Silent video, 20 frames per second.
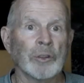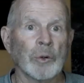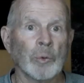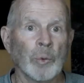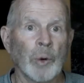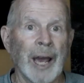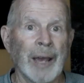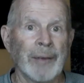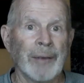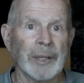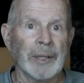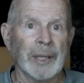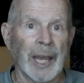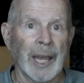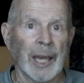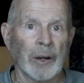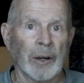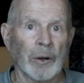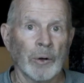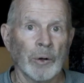arriving
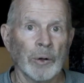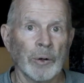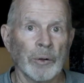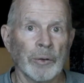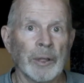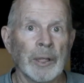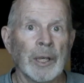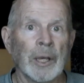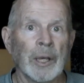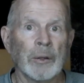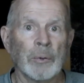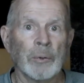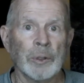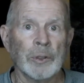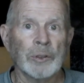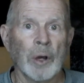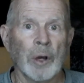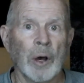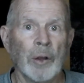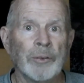at Earth. The
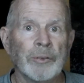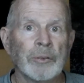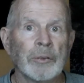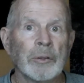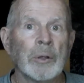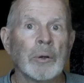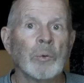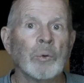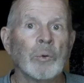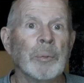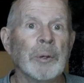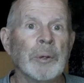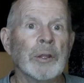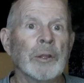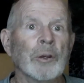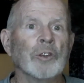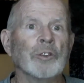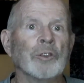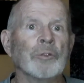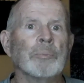results will be
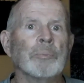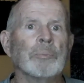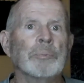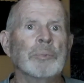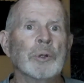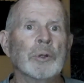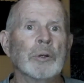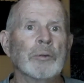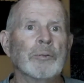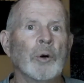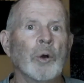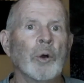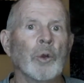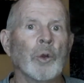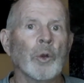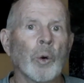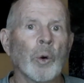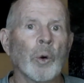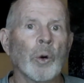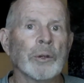those beautiful
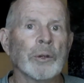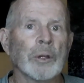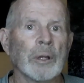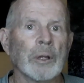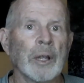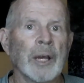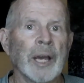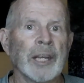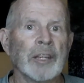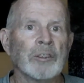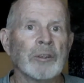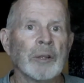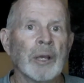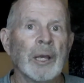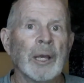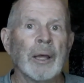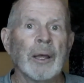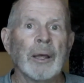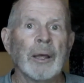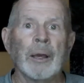northern lights,
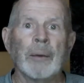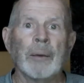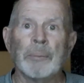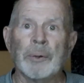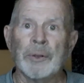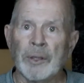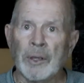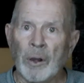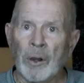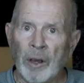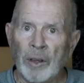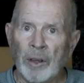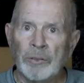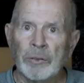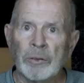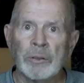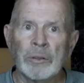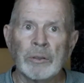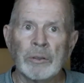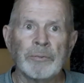but they
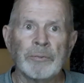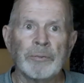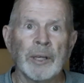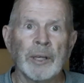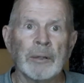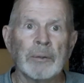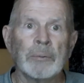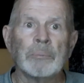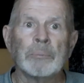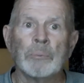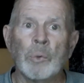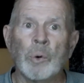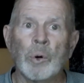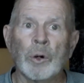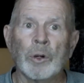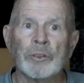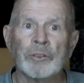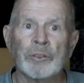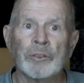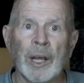also could affect
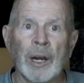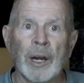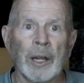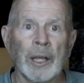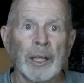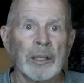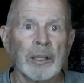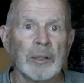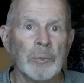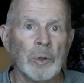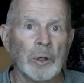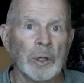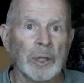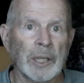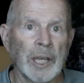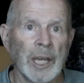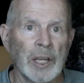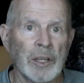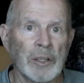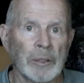more satellite
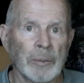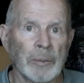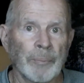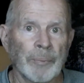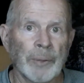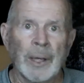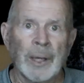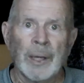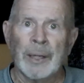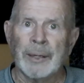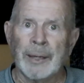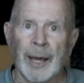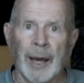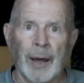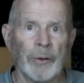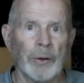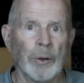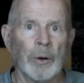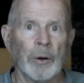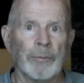communication. Now,
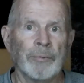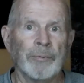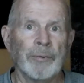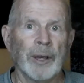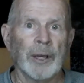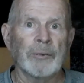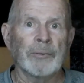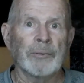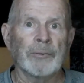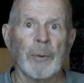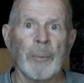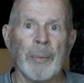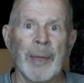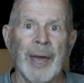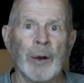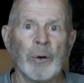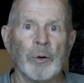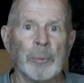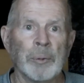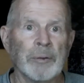no effect from
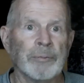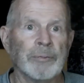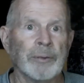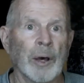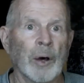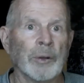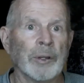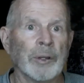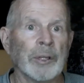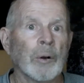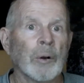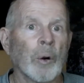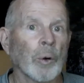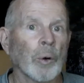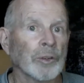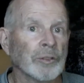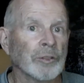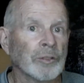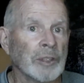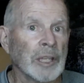that will be felt
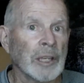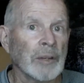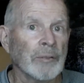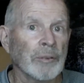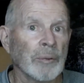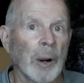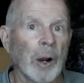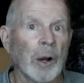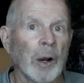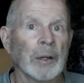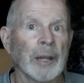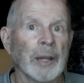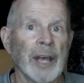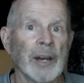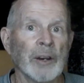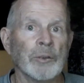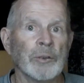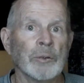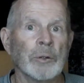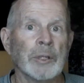or seen from our
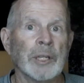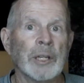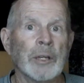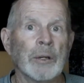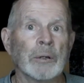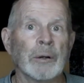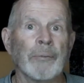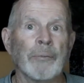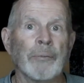latitude here of